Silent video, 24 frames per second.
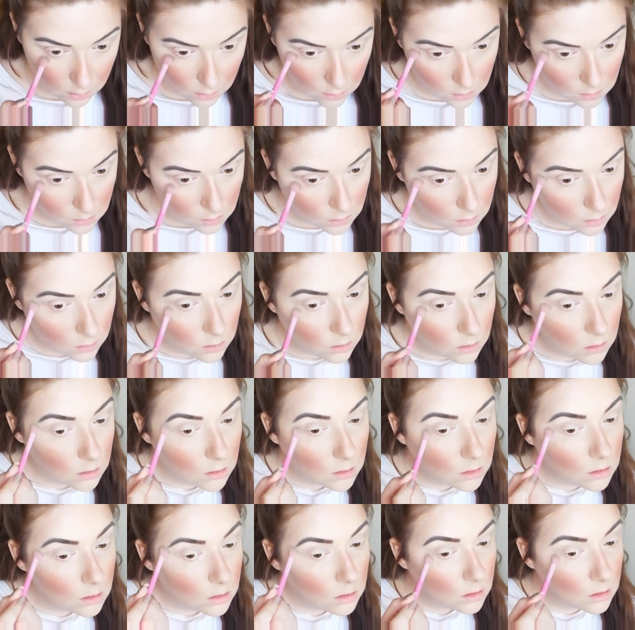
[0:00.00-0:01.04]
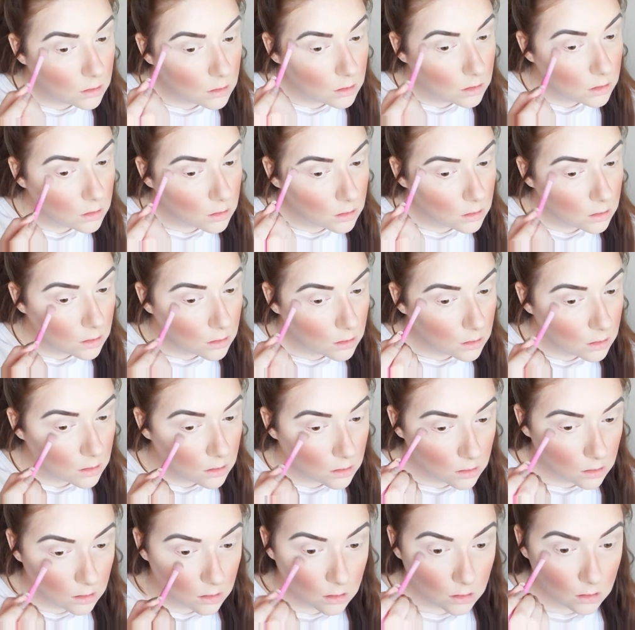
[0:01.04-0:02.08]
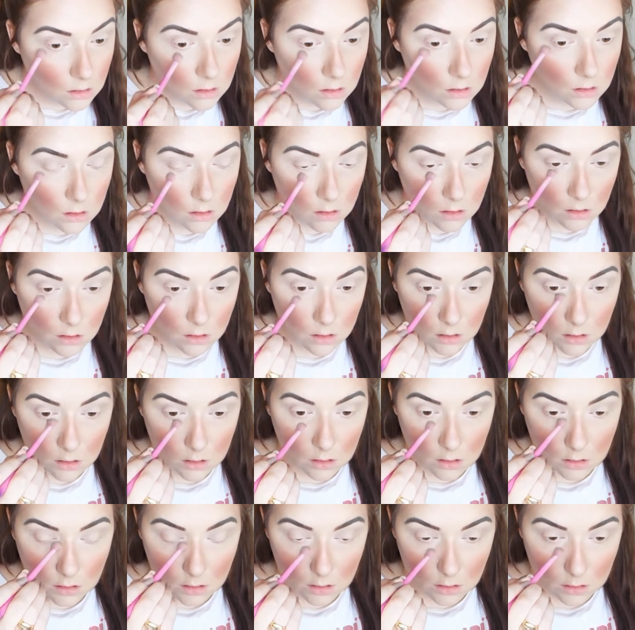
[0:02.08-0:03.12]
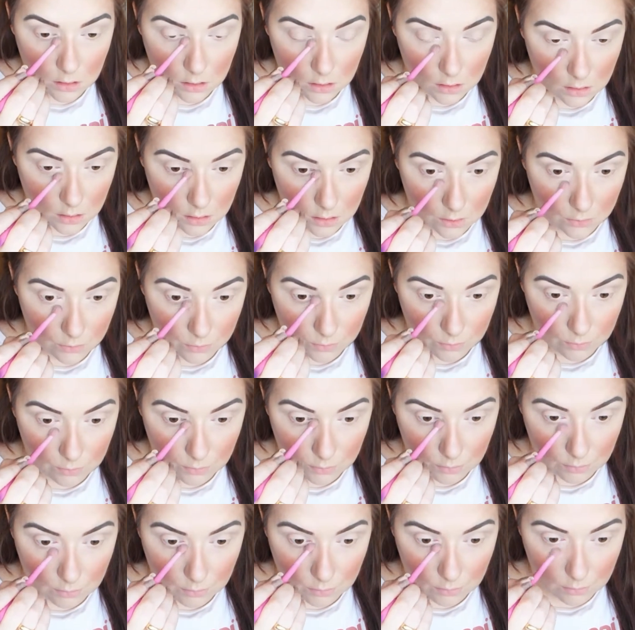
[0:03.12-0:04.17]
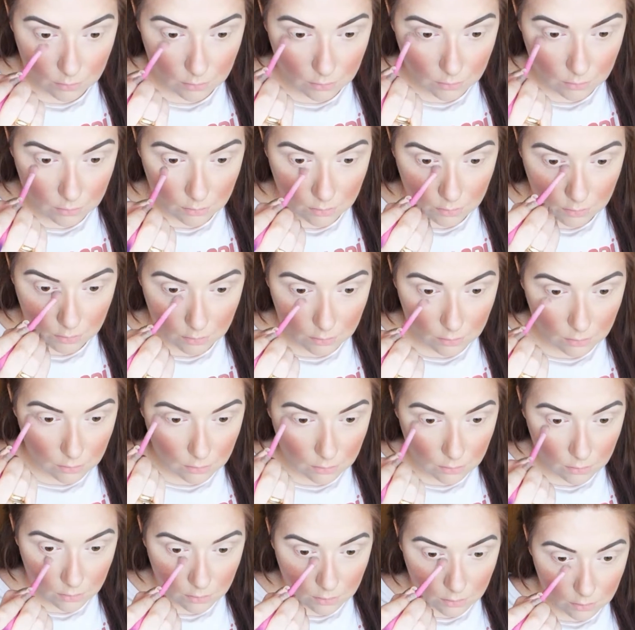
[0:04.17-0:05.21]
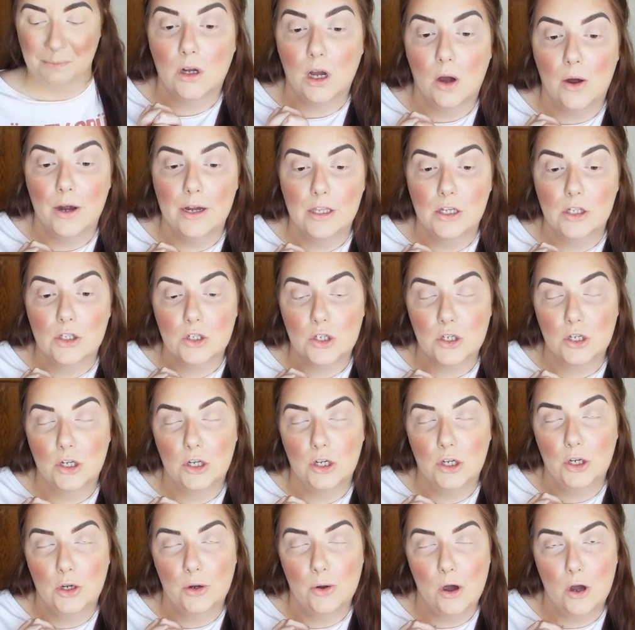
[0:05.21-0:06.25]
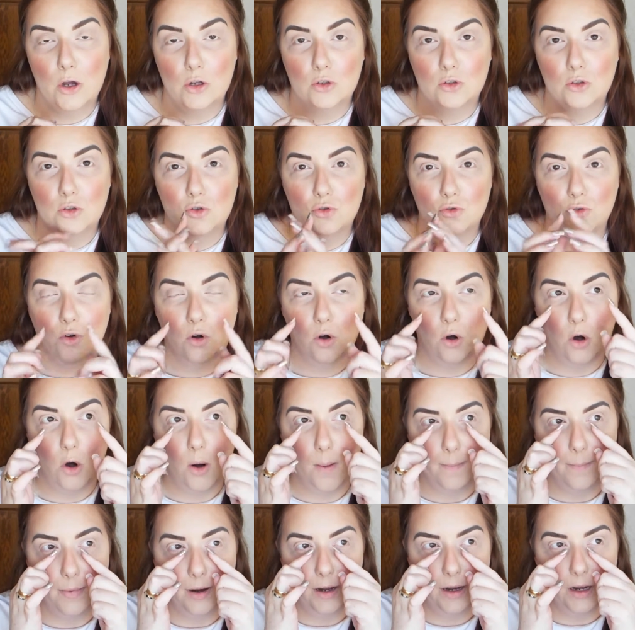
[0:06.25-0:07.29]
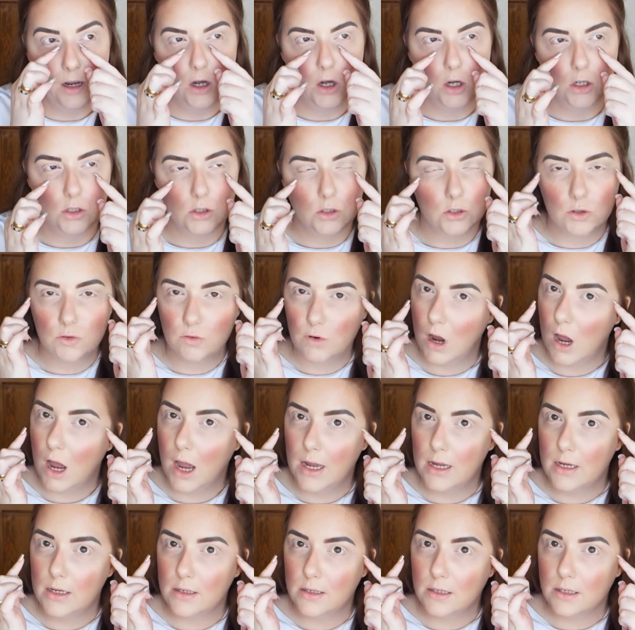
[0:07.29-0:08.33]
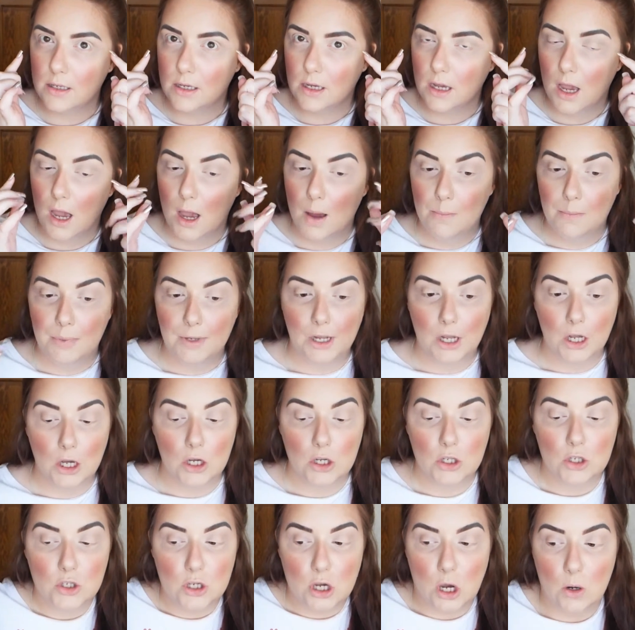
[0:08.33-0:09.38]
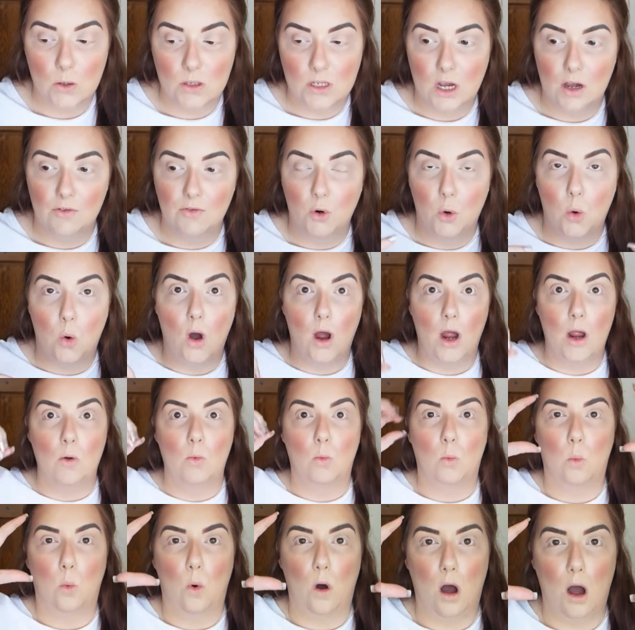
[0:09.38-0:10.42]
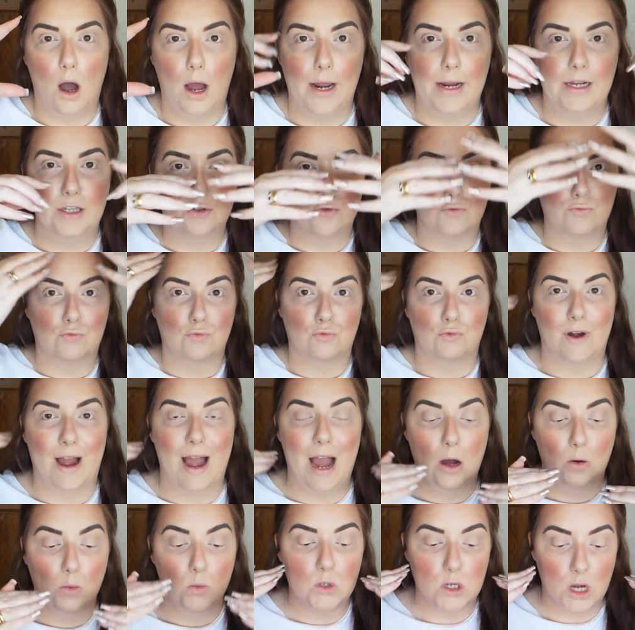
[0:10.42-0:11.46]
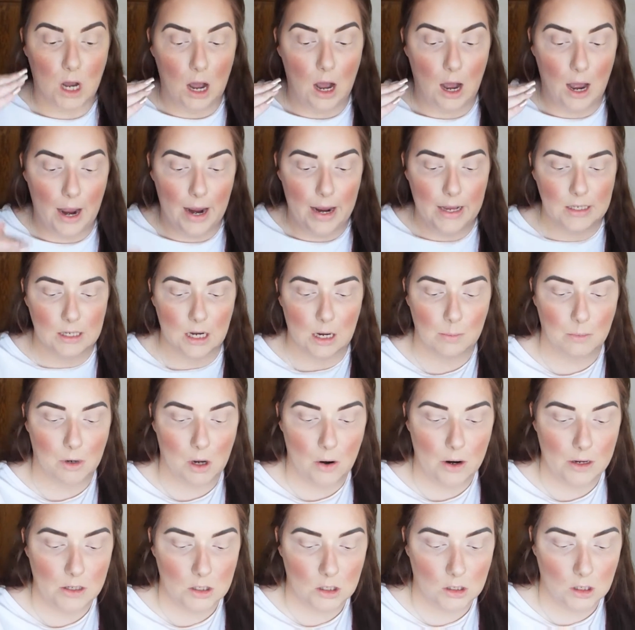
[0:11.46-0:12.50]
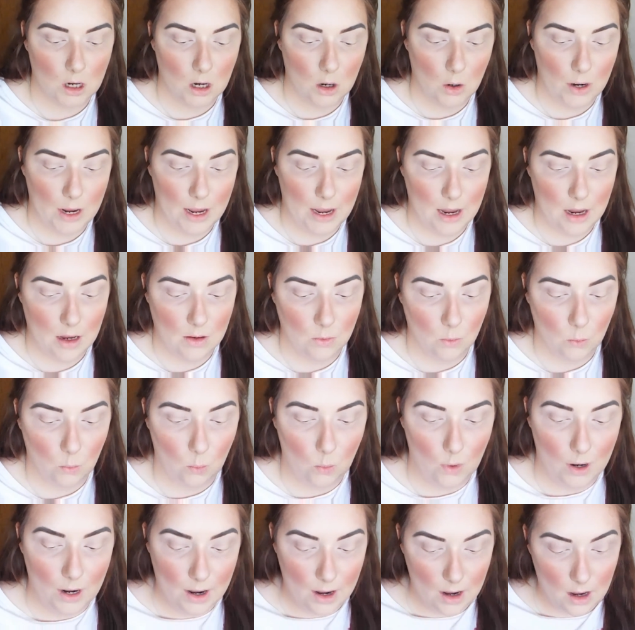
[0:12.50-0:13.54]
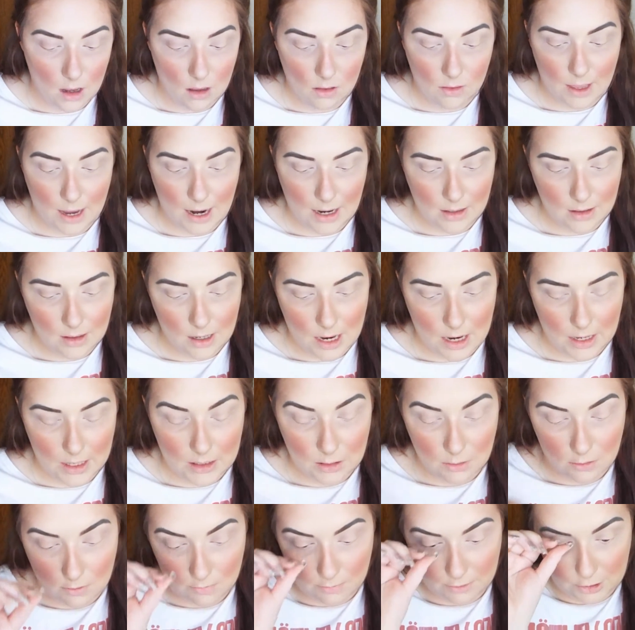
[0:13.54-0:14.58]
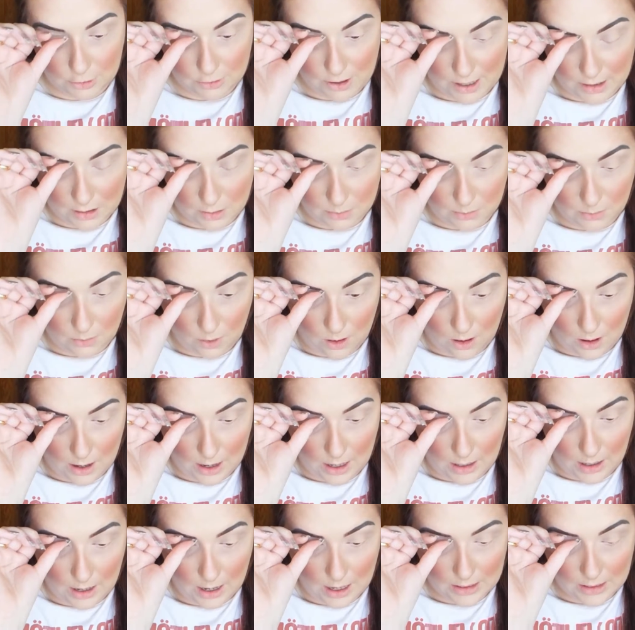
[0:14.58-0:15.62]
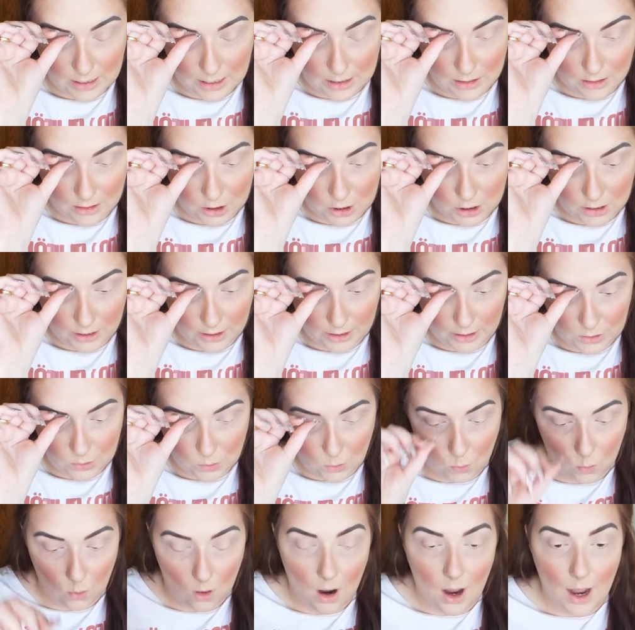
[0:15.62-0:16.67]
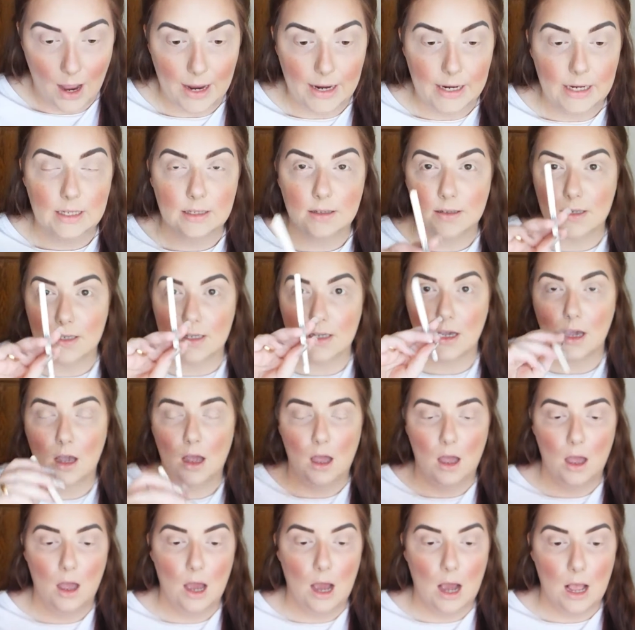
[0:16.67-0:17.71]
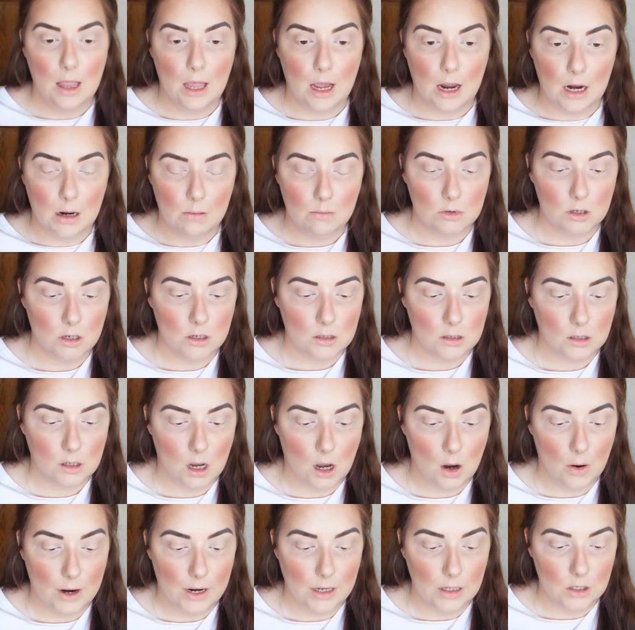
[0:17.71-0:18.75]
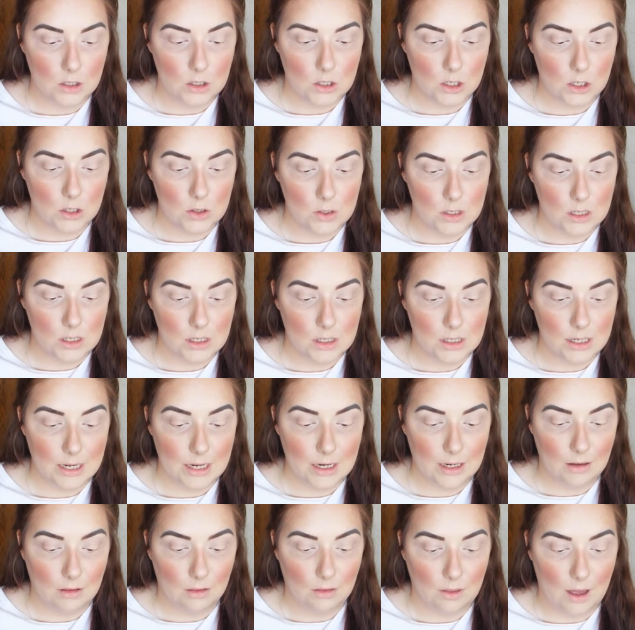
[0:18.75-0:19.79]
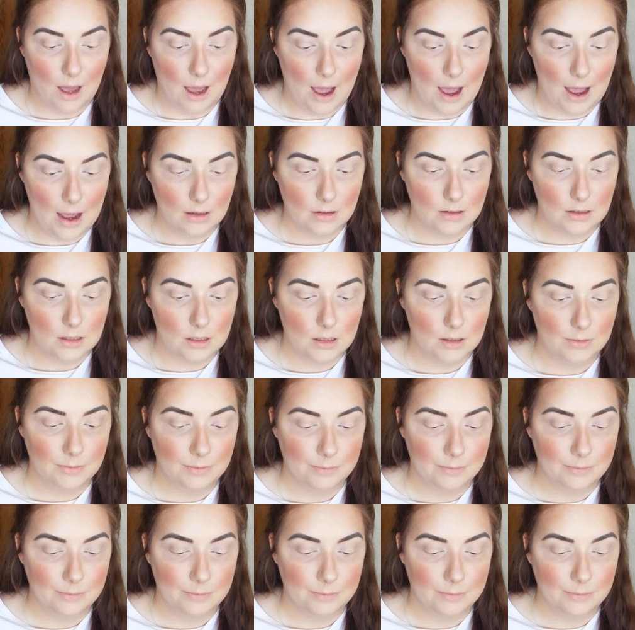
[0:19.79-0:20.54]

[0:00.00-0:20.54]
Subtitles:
just old. Old, sunken, that's what we're trying to go for. I'm going to draw my under eyes. Because dolls have quite wide, round eyes, I'm going to go in with a NYX retractable eyeliner in the shade White, and I am just going to stick that.